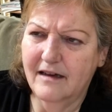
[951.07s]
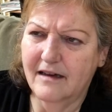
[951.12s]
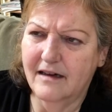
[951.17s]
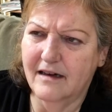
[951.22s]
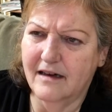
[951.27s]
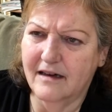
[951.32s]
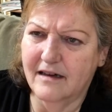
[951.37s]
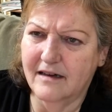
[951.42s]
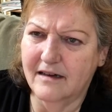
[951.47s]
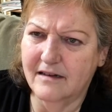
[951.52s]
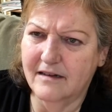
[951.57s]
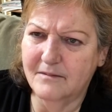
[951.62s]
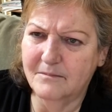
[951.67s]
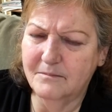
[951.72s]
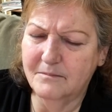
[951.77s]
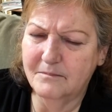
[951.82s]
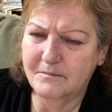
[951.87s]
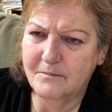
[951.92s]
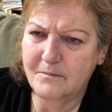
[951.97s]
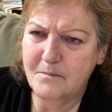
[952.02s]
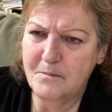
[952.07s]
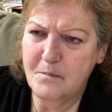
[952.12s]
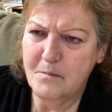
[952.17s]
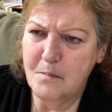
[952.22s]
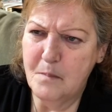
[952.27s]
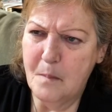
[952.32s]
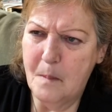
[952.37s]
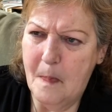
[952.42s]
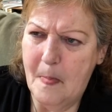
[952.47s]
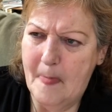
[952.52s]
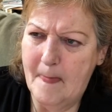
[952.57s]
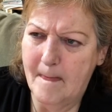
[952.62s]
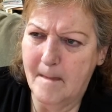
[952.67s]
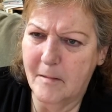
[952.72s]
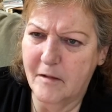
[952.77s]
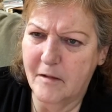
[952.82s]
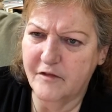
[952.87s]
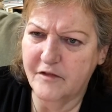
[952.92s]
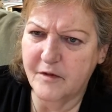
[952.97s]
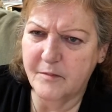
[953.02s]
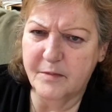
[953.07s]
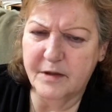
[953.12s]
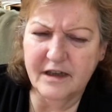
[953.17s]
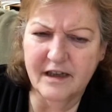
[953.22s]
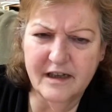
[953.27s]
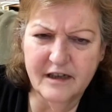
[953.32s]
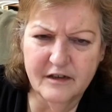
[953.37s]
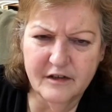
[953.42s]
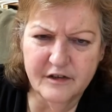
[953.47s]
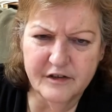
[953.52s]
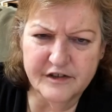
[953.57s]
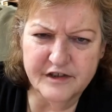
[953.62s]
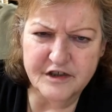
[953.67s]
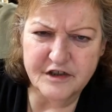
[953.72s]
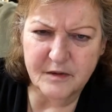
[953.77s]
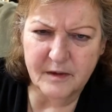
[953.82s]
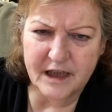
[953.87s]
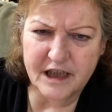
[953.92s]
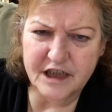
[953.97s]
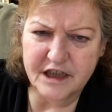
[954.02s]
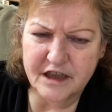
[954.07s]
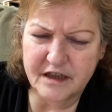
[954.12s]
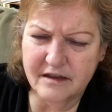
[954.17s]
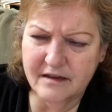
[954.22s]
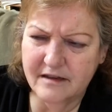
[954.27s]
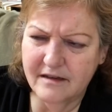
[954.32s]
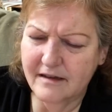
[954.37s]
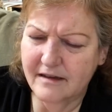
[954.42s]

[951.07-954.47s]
the political situation,